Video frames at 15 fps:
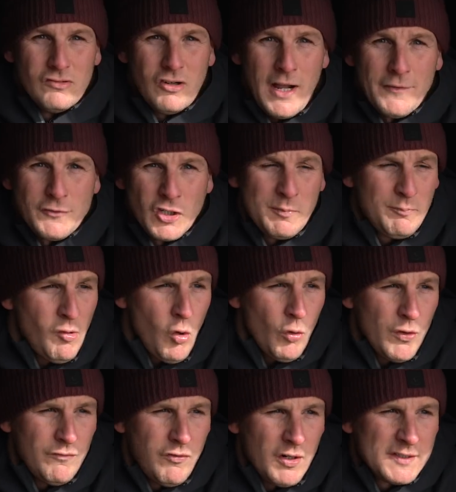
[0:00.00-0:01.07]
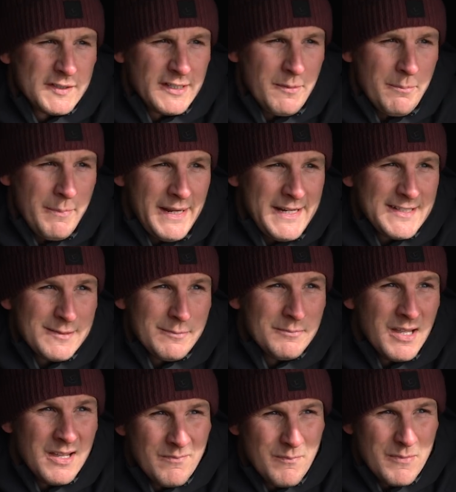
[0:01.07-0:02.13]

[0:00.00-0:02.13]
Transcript: Right, I've just bought all the rods in and made some